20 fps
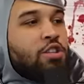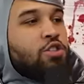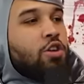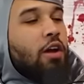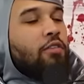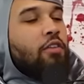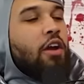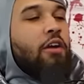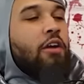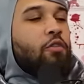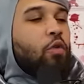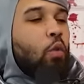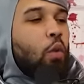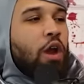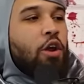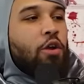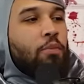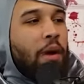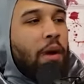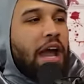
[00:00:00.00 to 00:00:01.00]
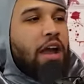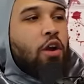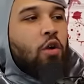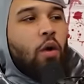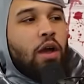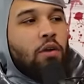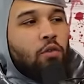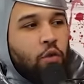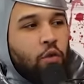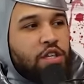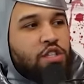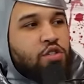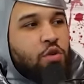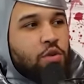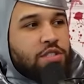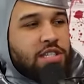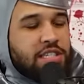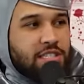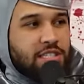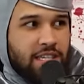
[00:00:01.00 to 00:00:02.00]
you ever have weird microwave
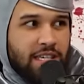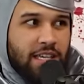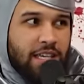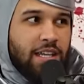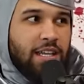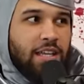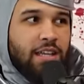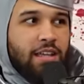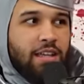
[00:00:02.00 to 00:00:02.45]
rituals as a kid?